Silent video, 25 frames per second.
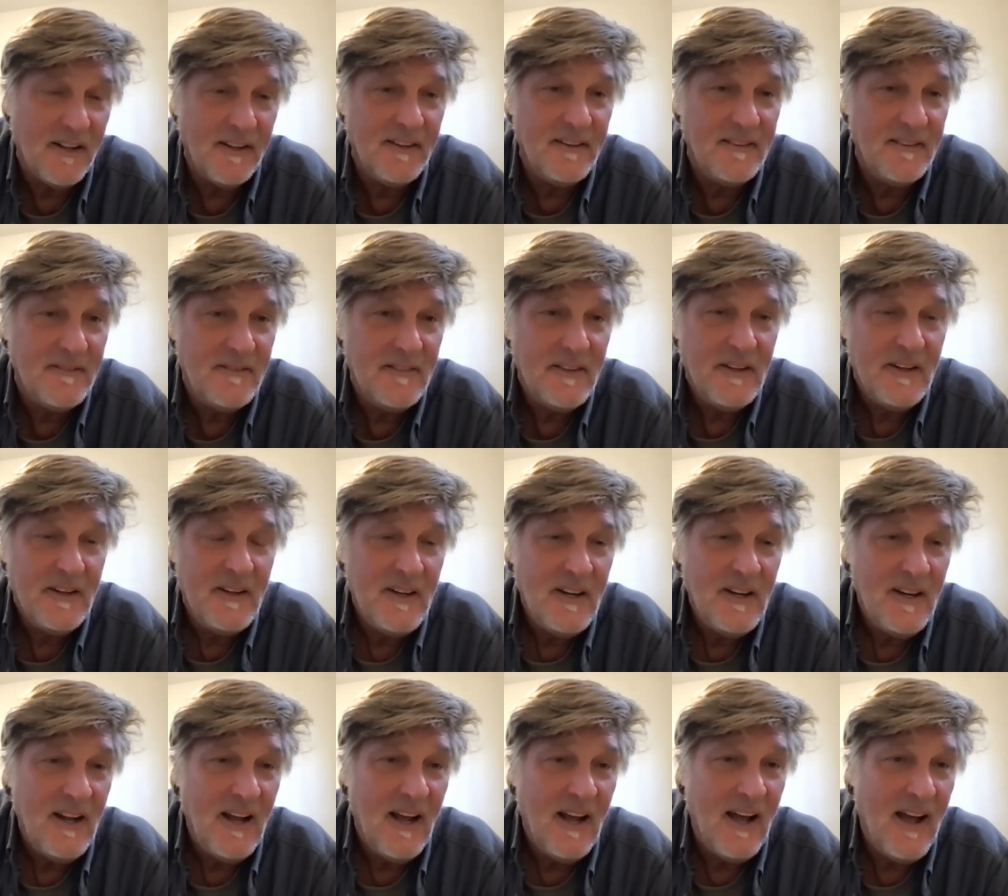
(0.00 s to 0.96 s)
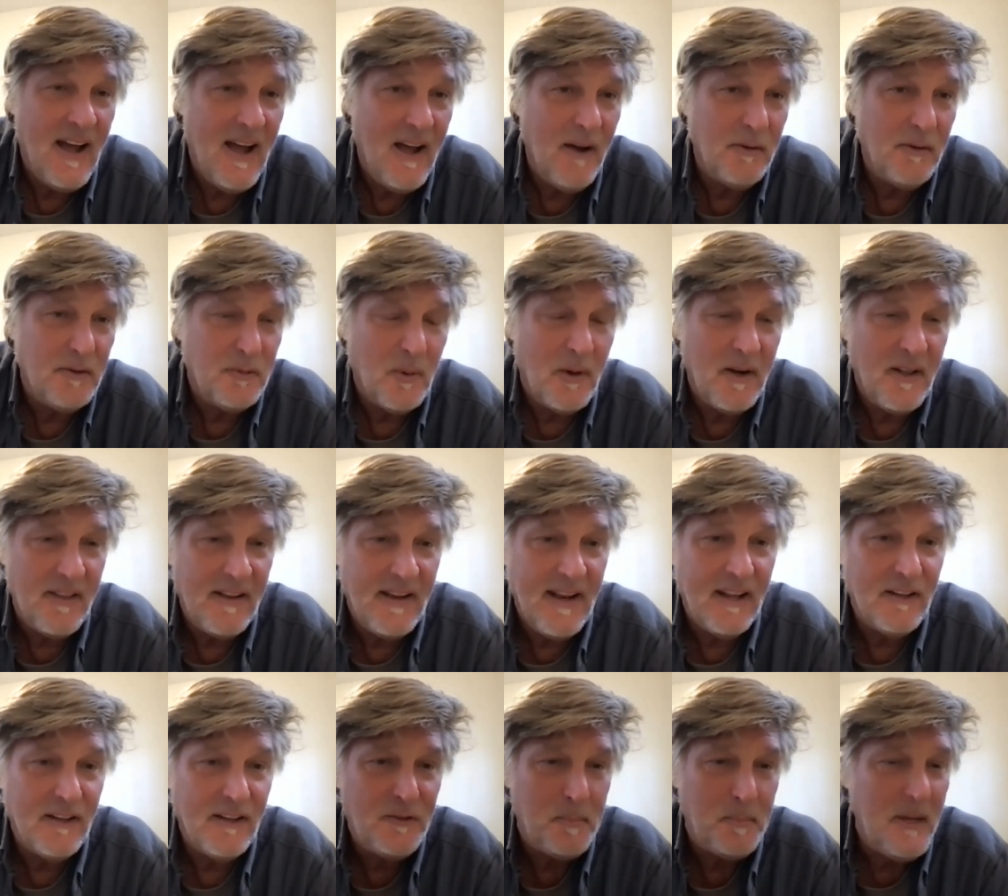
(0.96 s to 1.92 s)
And uh, I was one of the
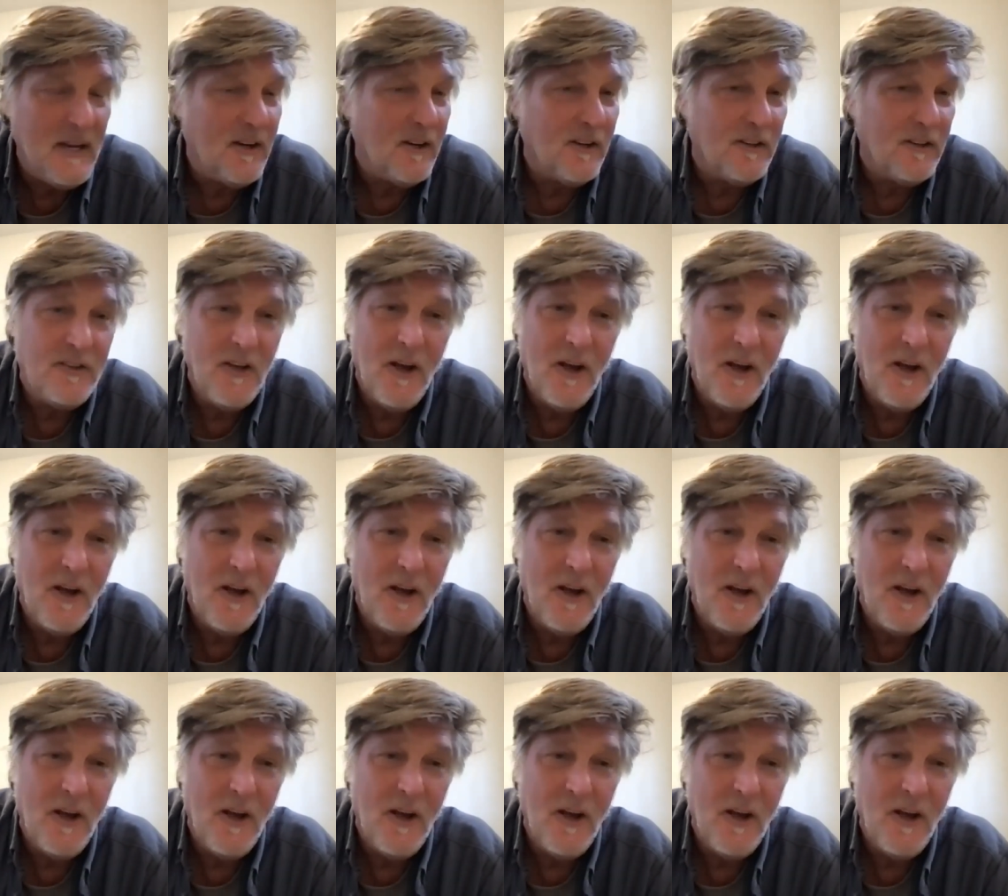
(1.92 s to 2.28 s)
guest speakers.